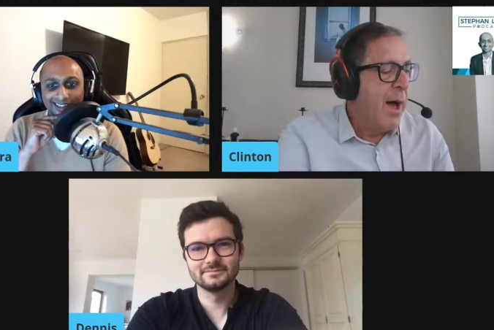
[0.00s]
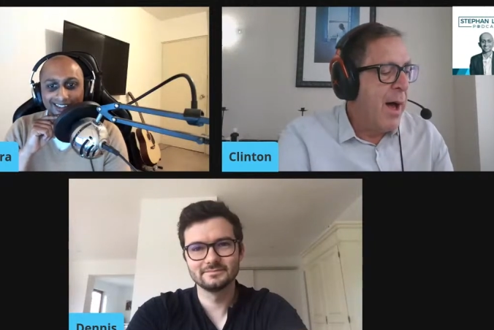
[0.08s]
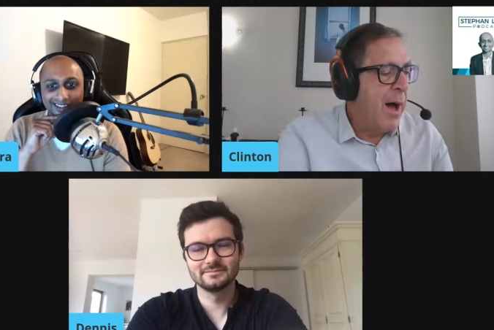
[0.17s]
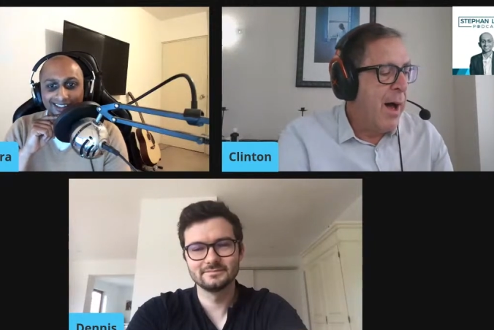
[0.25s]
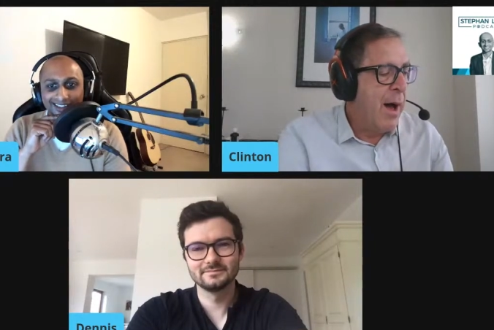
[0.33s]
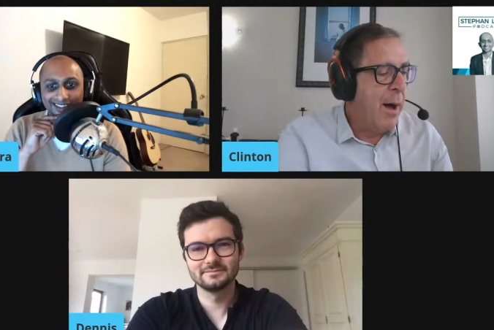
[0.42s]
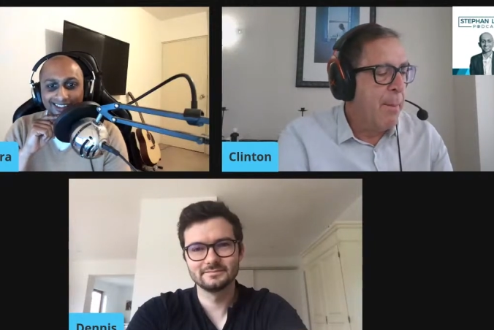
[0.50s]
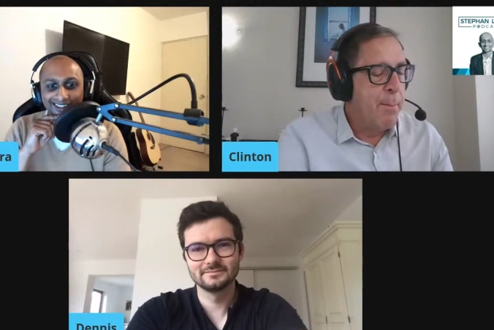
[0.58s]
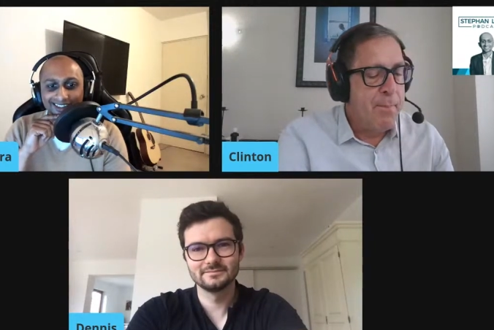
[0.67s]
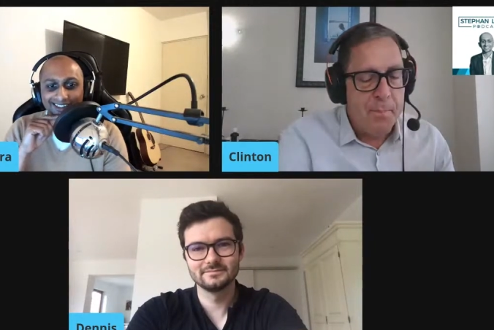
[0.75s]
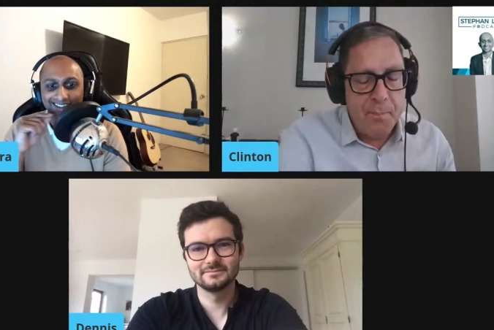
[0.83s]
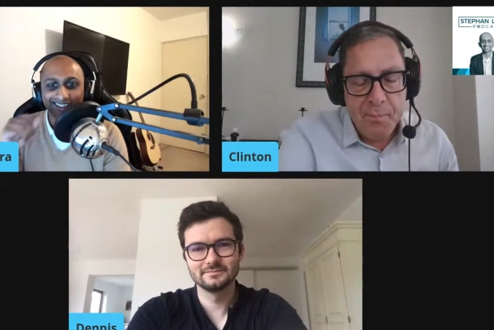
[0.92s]
Speaker 1: U.S.
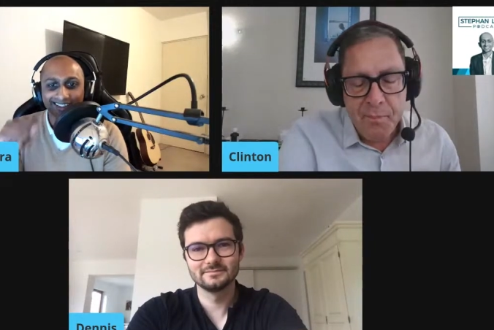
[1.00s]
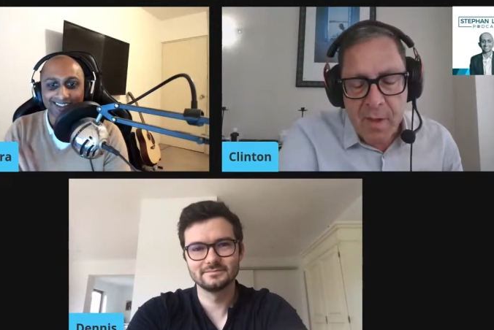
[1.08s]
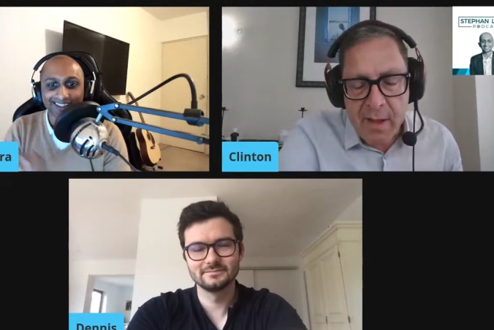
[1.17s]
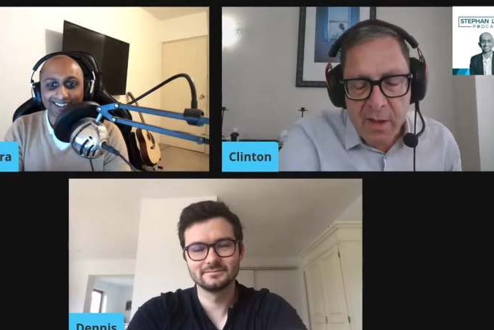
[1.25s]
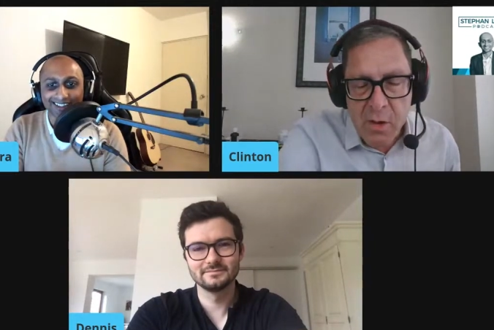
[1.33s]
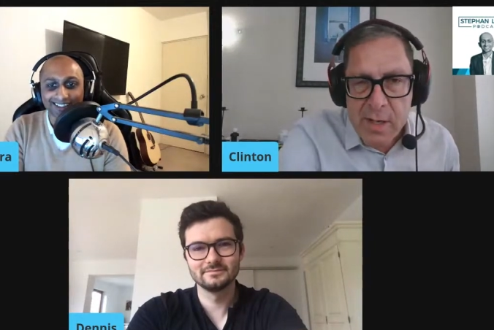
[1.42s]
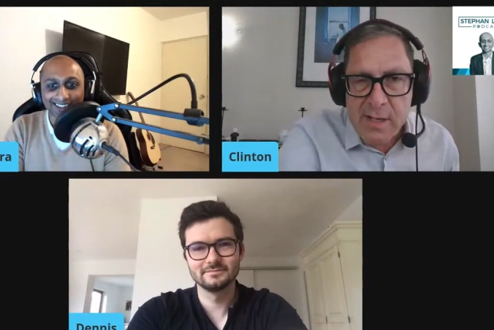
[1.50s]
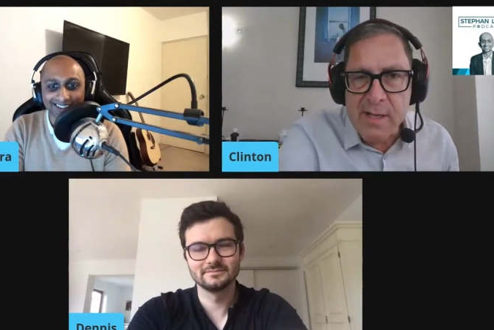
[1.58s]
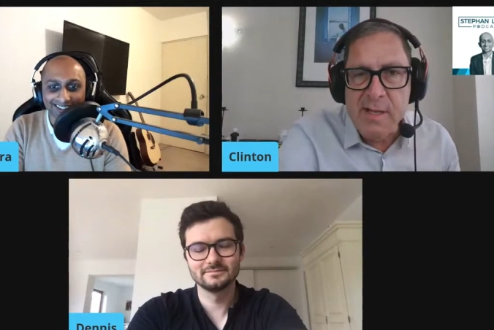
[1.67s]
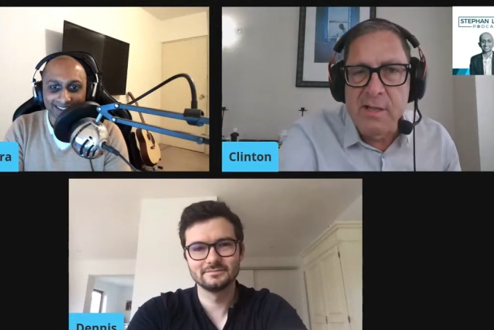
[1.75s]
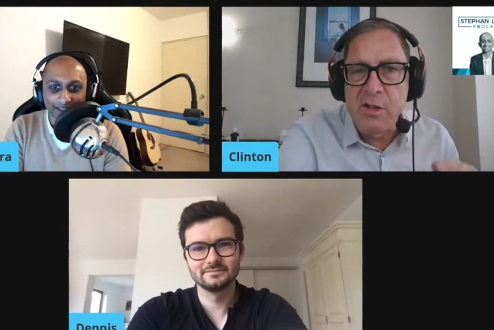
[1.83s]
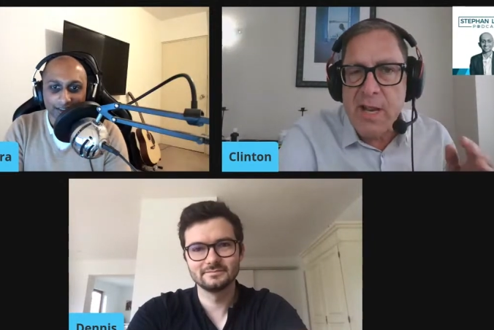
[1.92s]
Uh,
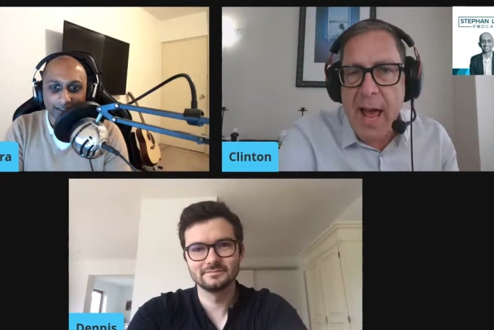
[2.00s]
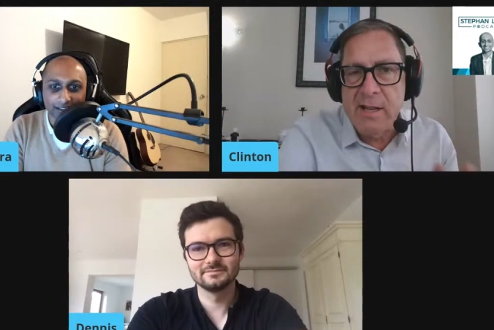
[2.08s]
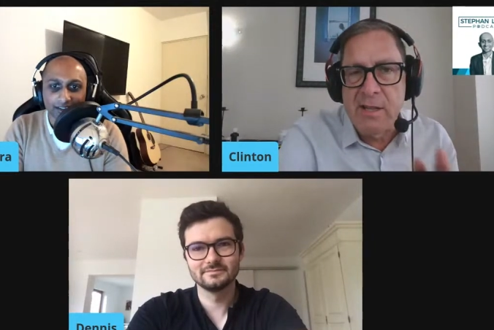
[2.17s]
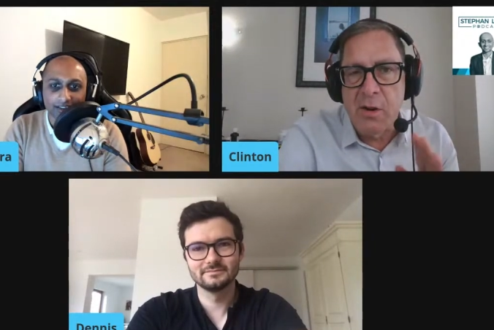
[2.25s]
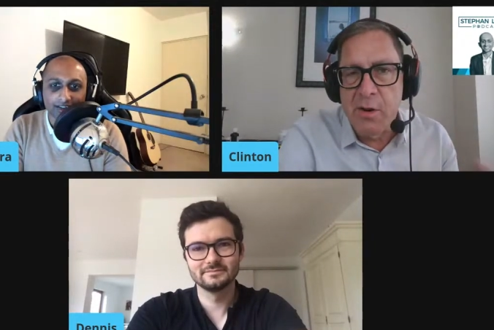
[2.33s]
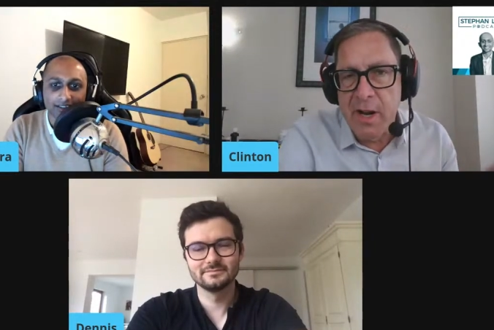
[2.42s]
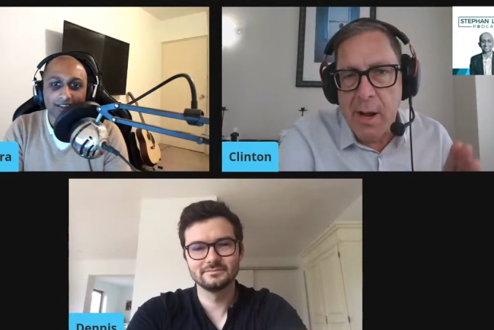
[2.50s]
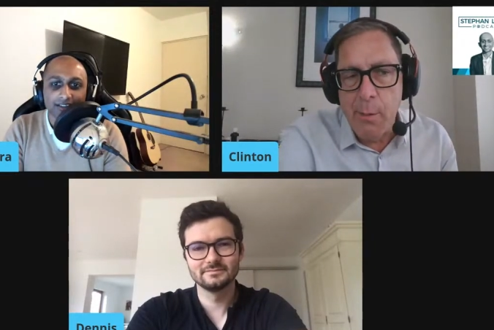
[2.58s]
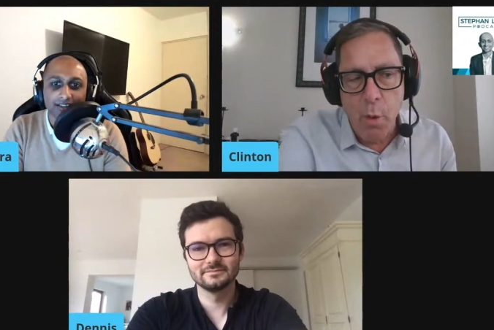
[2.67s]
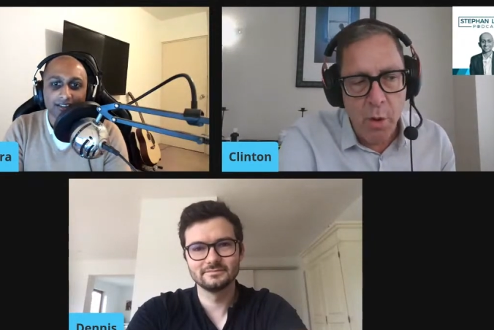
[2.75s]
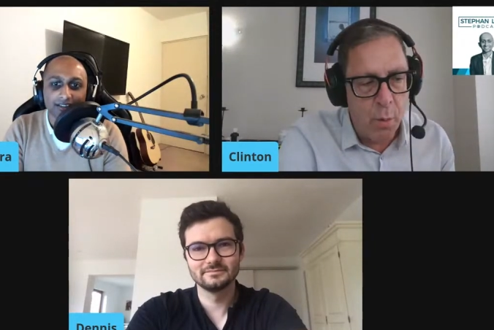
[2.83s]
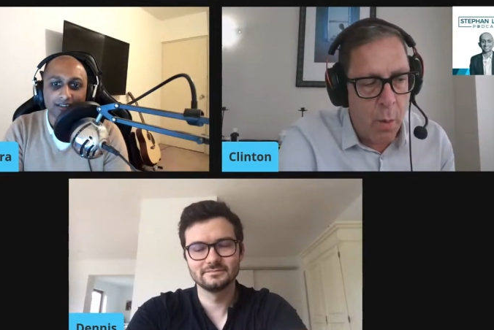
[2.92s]
citizens are taxed on their
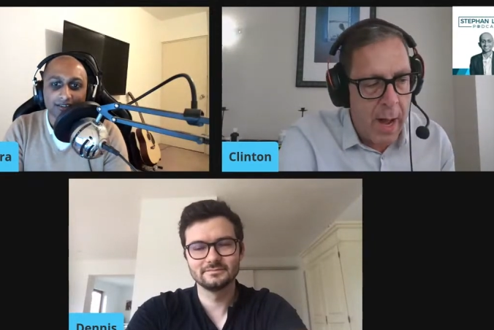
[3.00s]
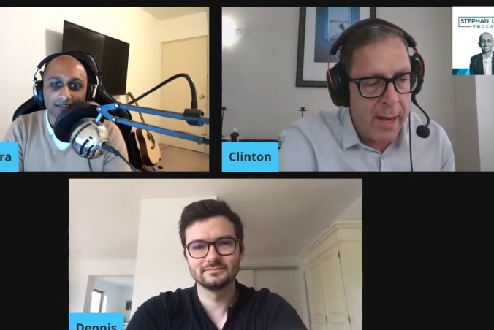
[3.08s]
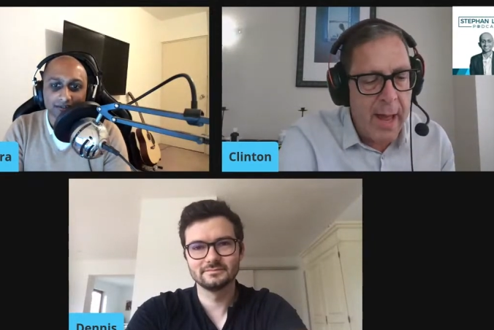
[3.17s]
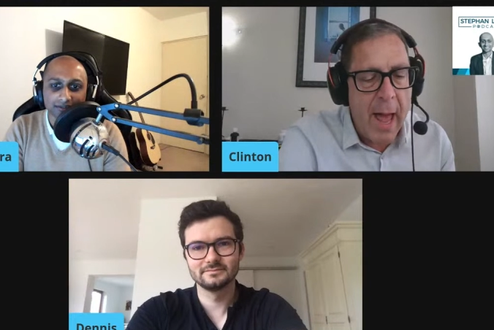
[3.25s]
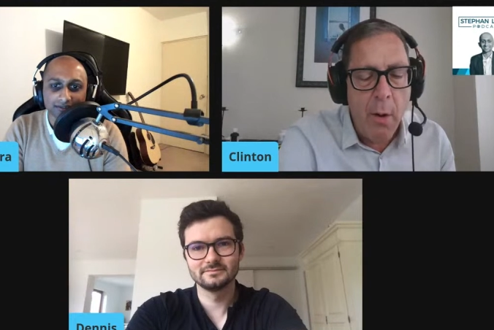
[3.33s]
income worldwide.